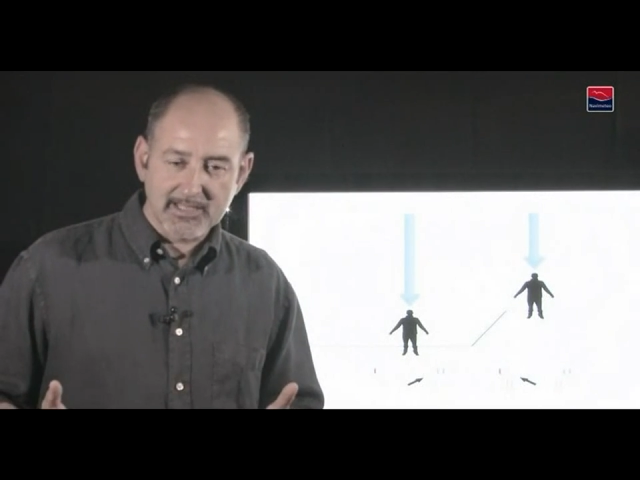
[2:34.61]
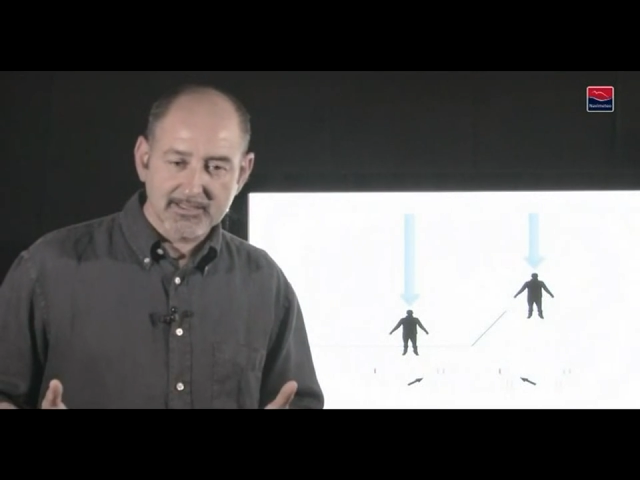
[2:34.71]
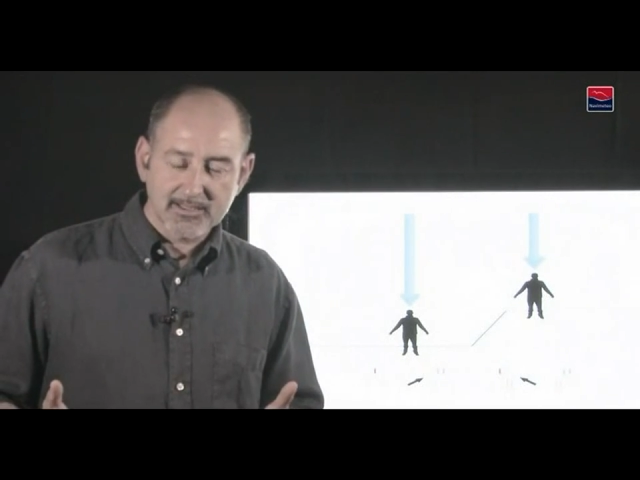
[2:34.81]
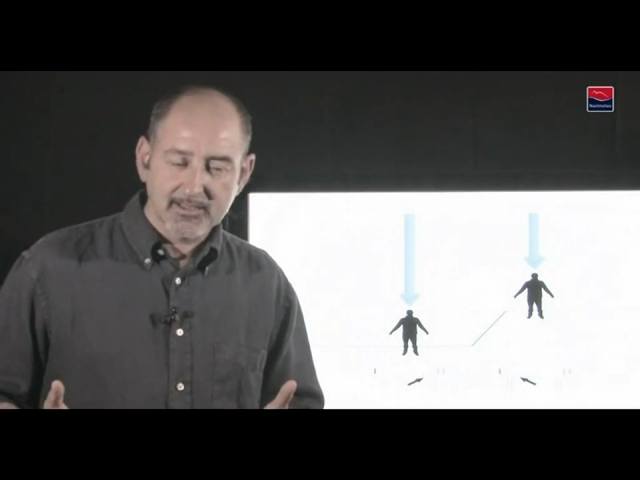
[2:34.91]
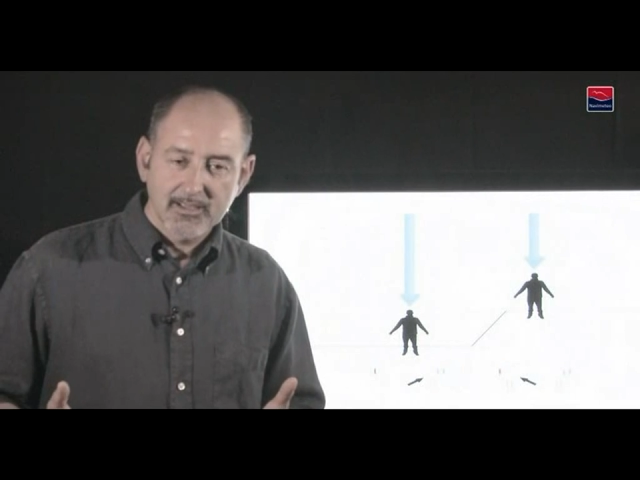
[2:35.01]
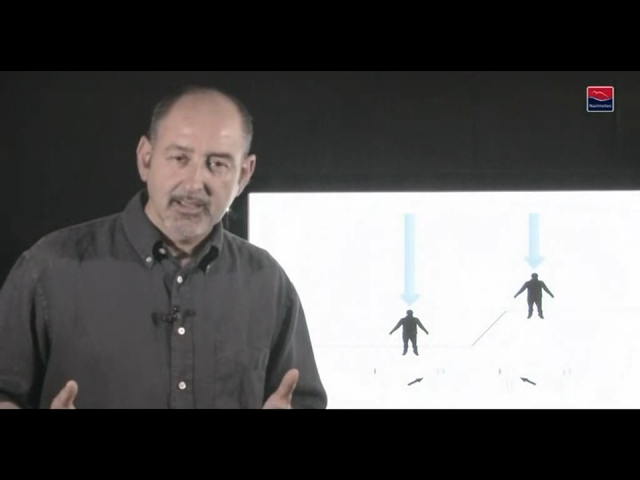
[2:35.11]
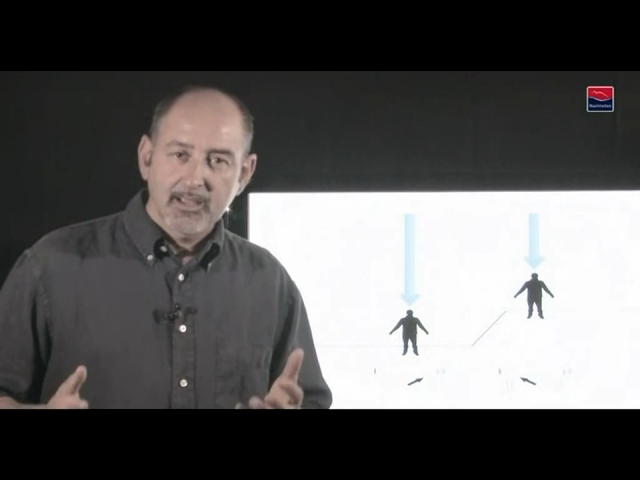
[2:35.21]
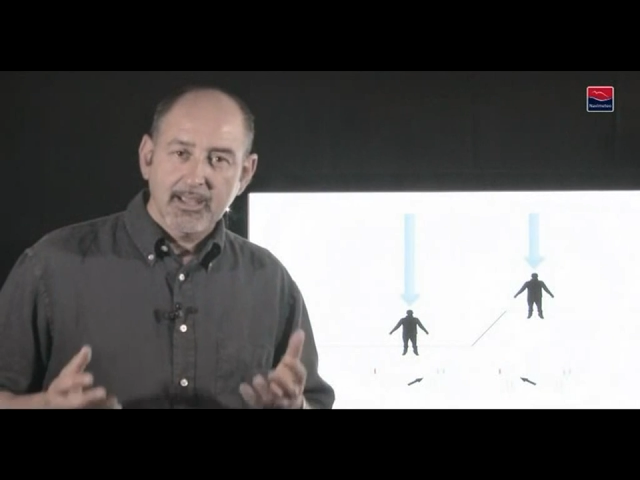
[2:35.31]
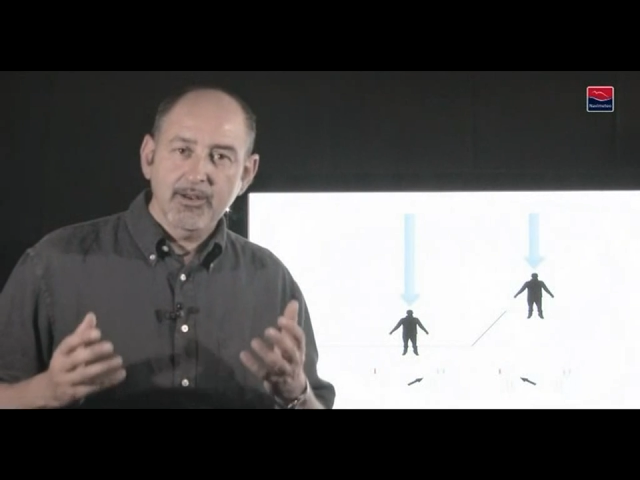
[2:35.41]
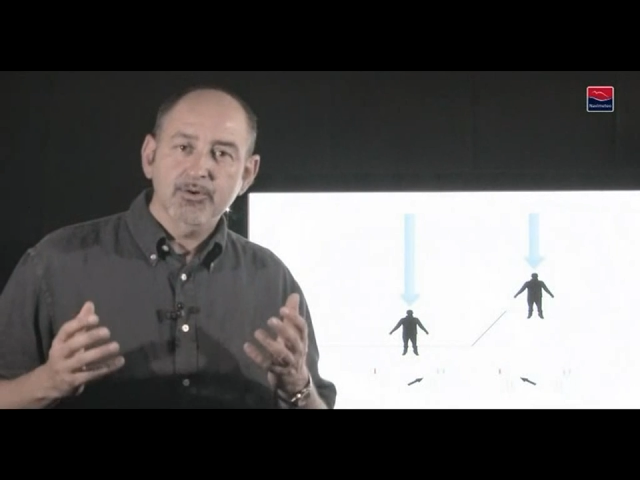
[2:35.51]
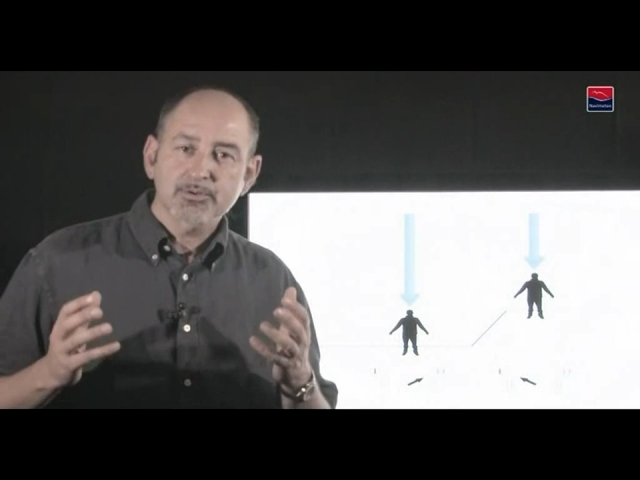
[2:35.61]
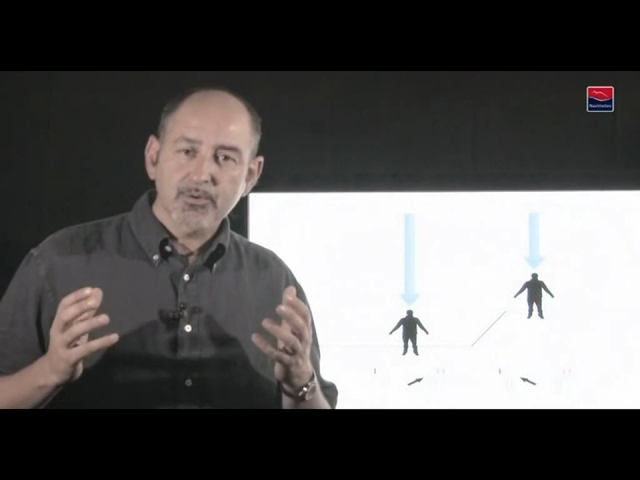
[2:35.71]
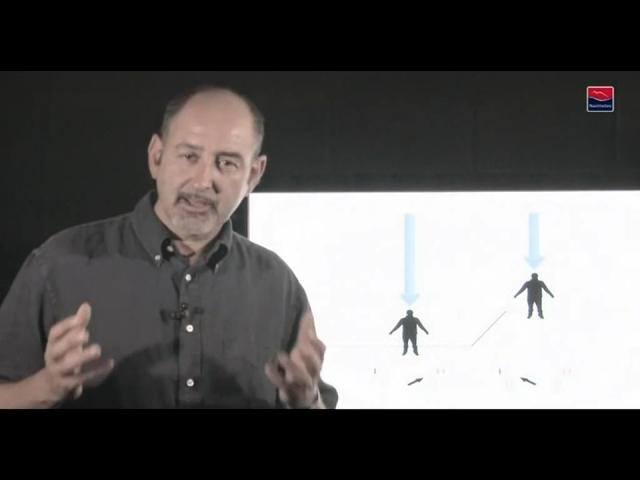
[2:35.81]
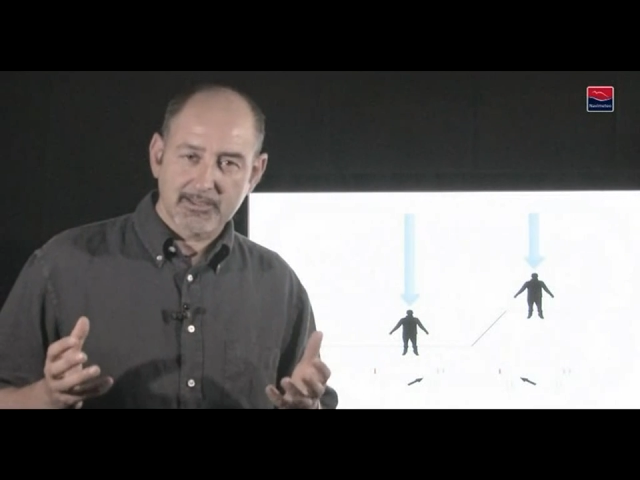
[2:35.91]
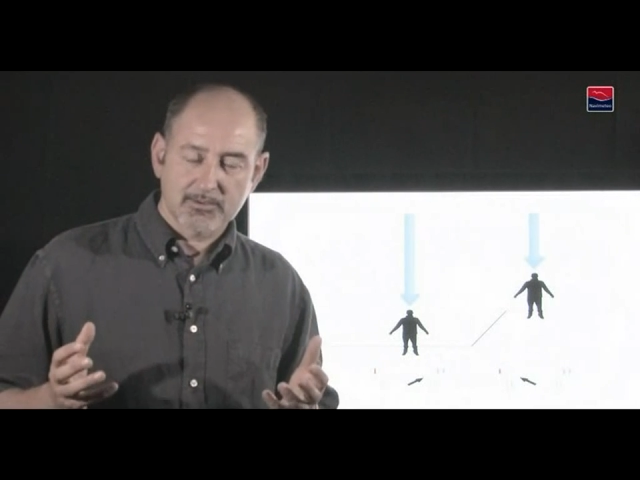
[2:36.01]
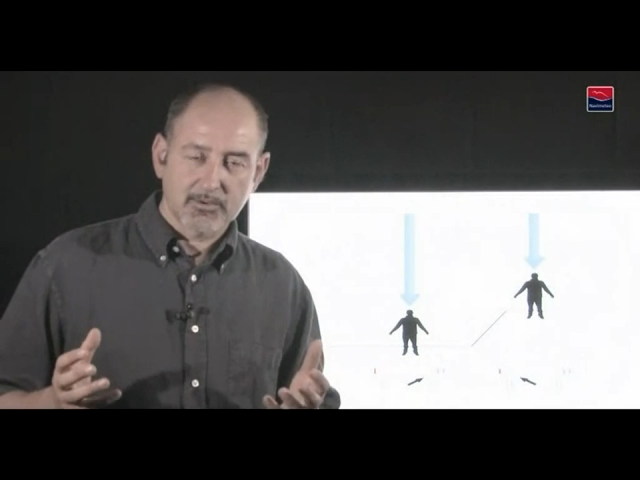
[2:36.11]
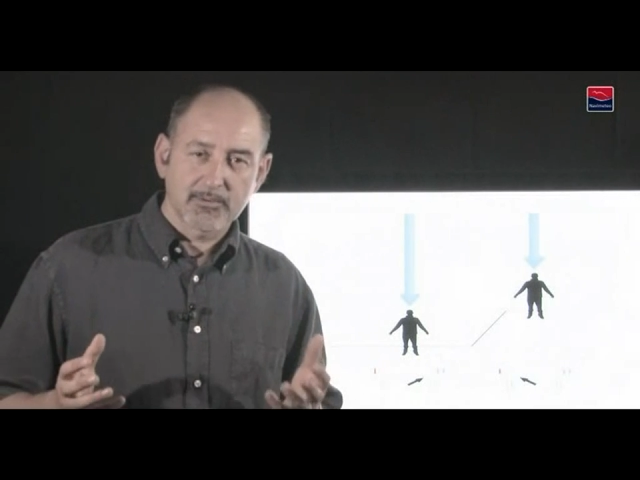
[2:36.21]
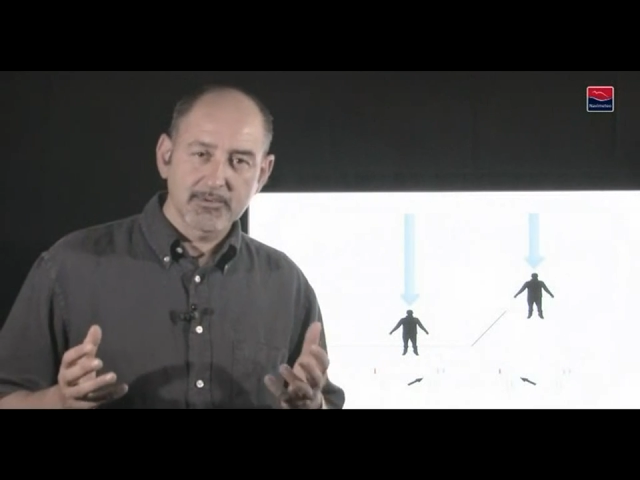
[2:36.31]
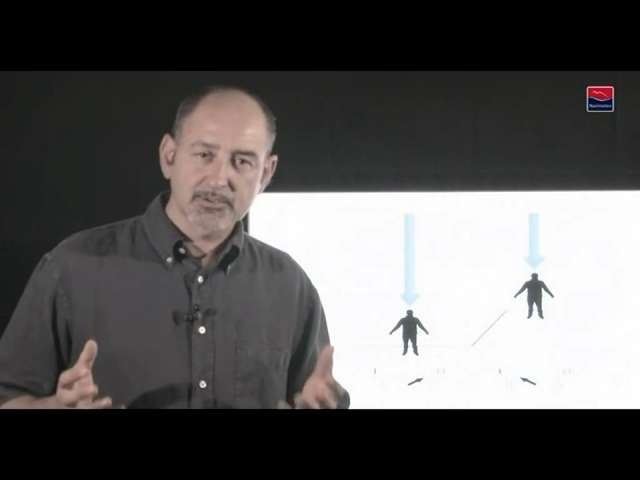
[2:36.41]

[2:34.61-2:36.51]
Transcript: and the cold air is heavier,